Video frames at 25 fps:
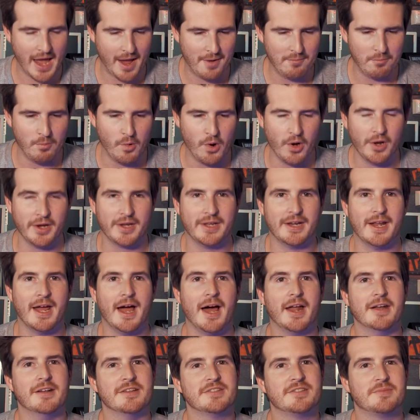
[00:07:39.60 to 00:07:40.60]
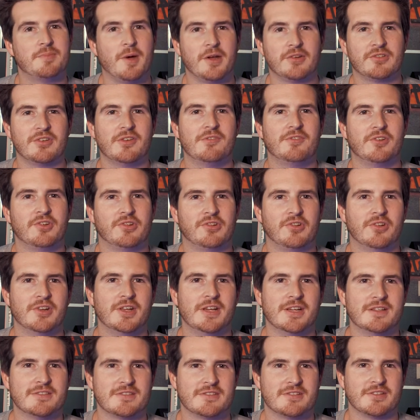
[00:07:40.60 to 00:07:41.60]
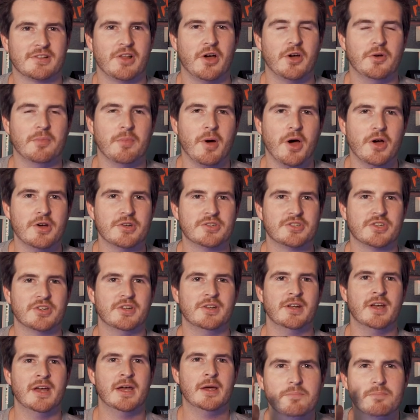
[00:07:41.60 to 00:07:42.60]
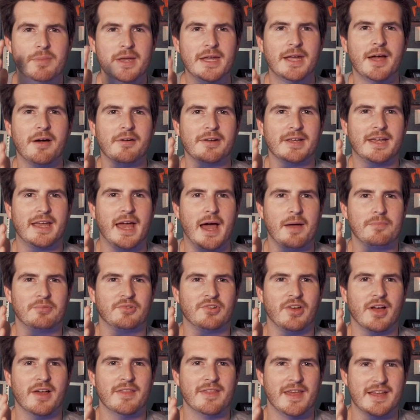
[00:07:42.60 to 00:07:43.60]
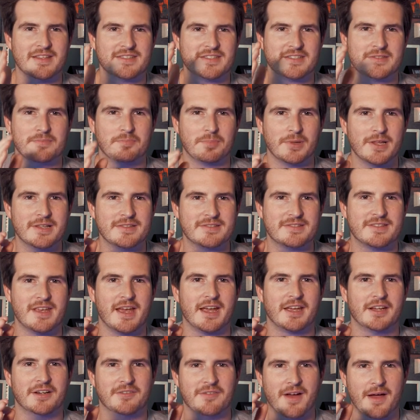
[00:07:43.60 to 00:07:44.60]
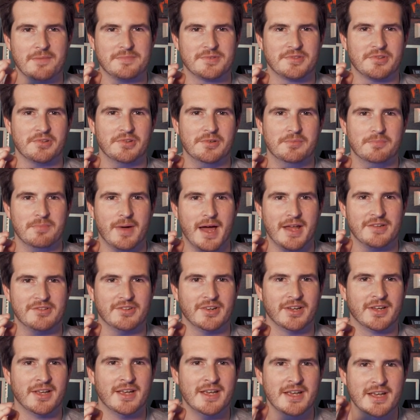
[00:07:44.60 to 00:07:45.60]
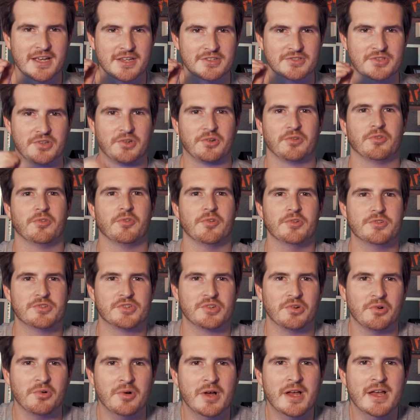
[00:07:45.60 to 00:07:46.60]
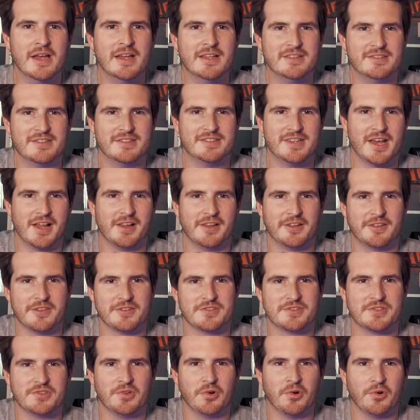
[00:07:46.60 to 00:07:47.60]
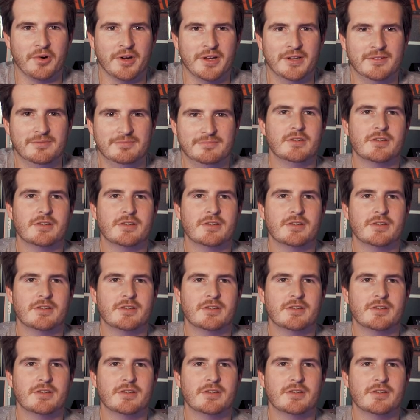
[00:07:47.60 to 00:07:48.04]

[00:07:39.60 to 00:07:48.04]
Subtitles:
and work it out. And especially if you're shooting in slow motion, being able to capture that split second of absolute magic is crucial to telling the story.